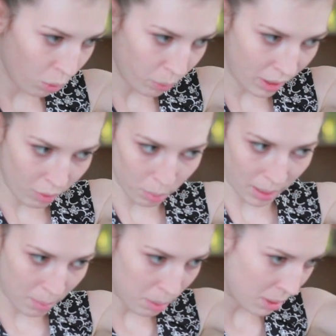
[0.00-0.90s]
whatever
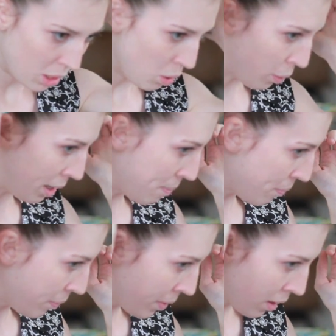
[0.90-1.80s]
bobby pin you want,
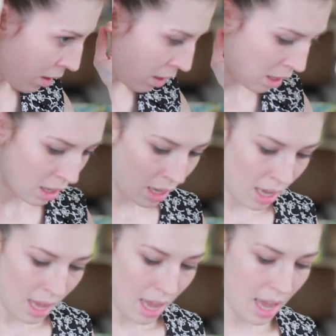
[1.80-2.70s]

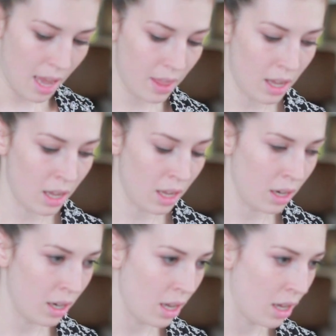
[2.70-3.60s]
and
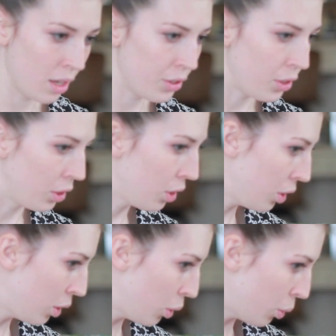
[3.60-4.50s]
then
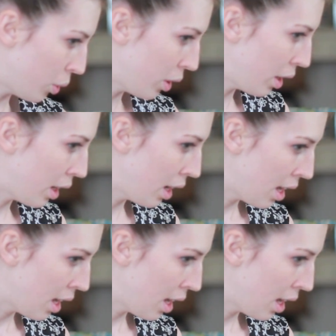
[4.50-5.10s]
secure